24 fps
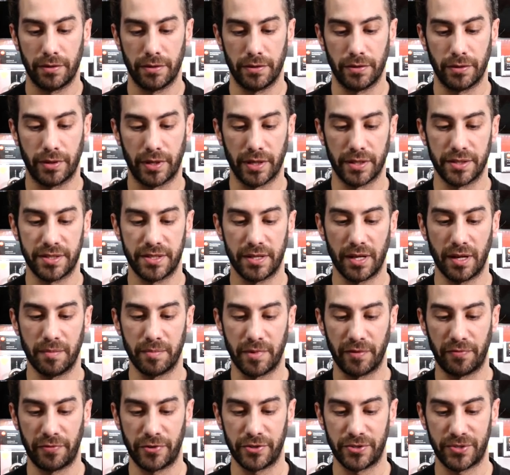You can see I'm
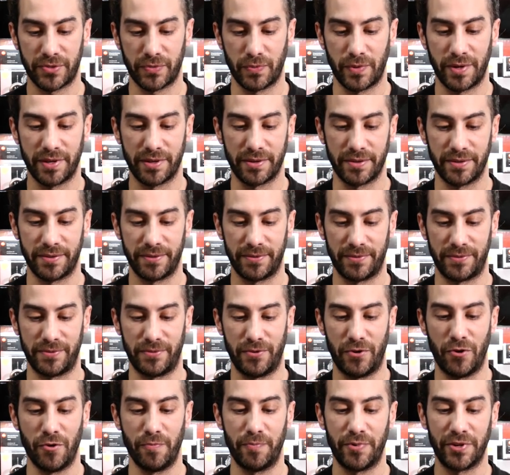the first one
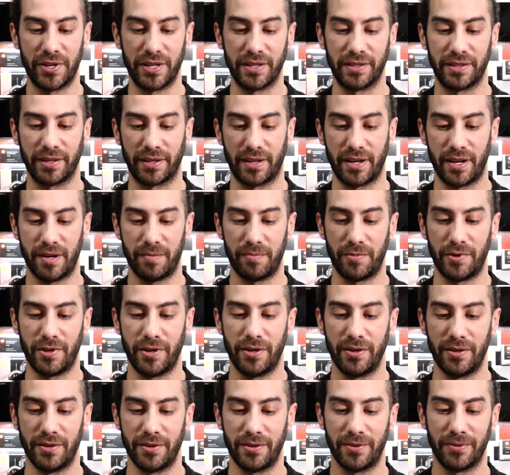opening the
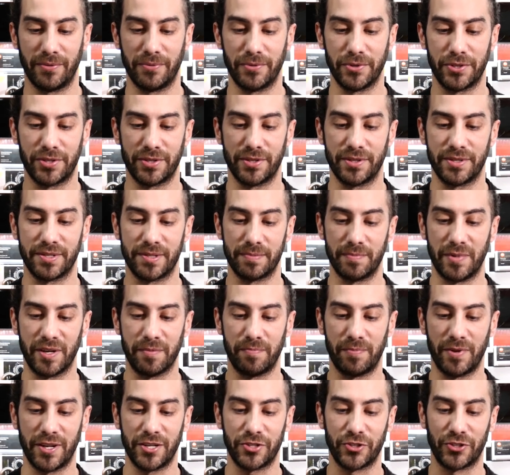camera, which is my
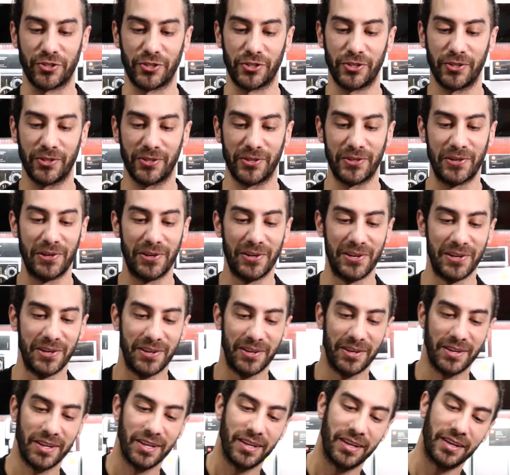pleasure.
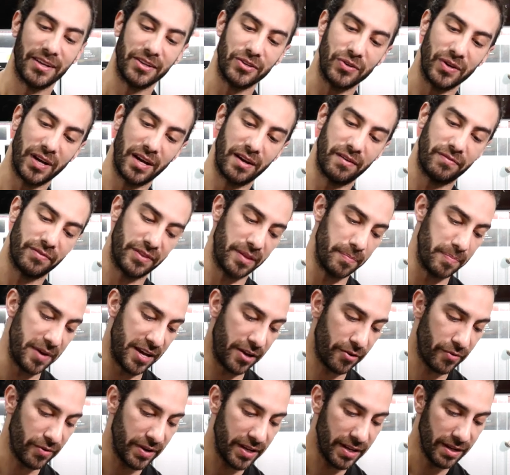You have the
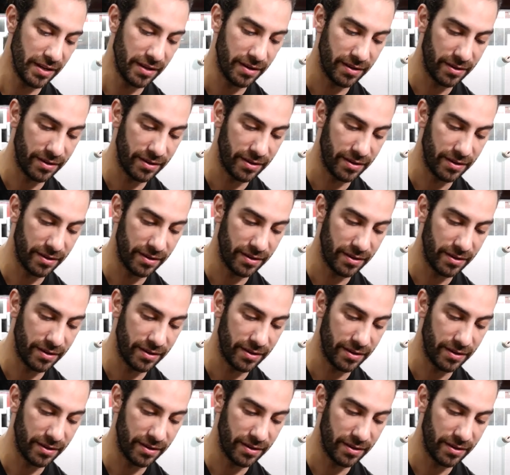battery,